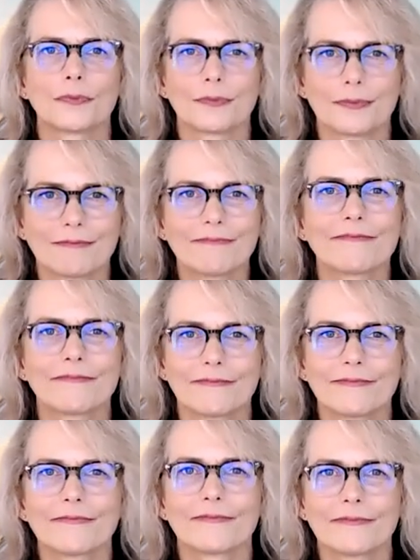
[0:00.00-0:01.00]
And it's
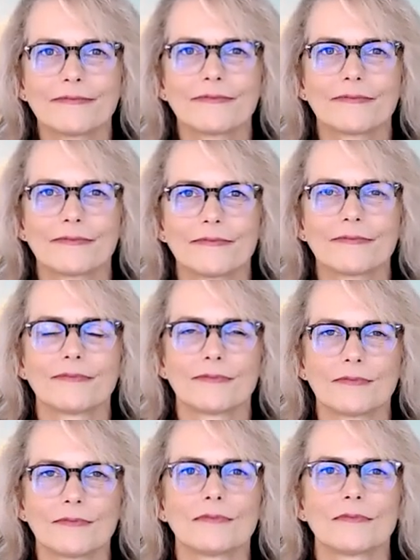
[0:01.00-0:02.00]
it has served me
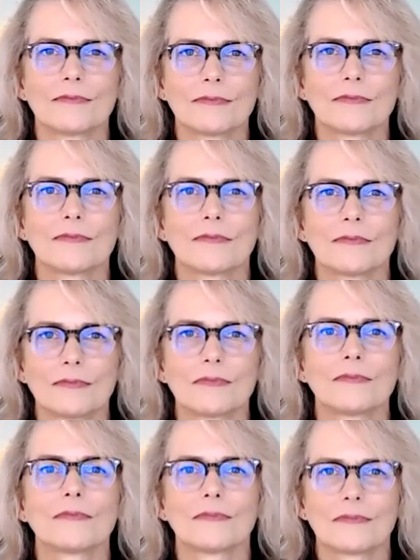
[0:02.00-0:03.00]
well, because
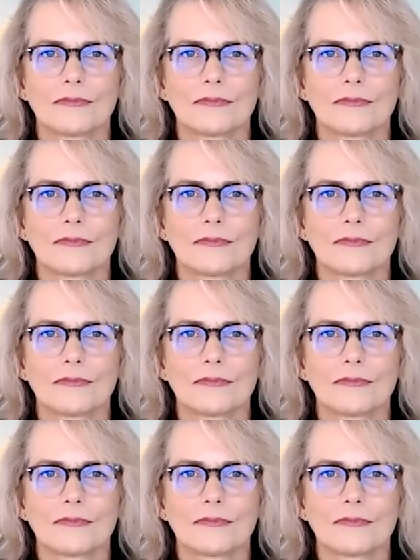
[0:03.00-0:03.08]
I can